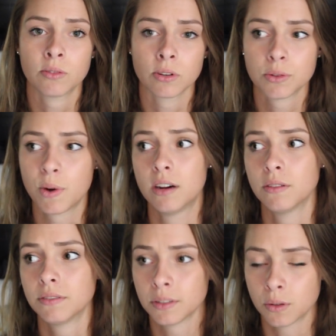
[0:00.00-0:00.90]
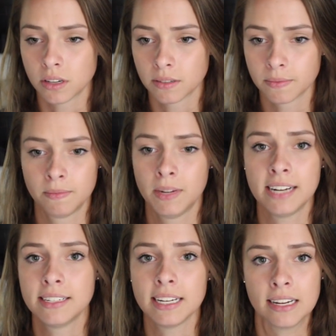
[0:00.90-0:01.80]
or twelve or
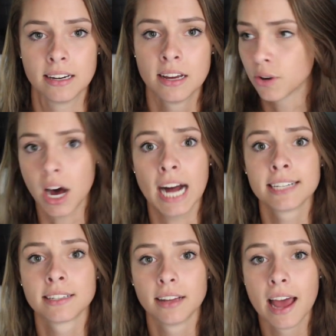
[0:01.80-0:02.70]
nineteen, you're not.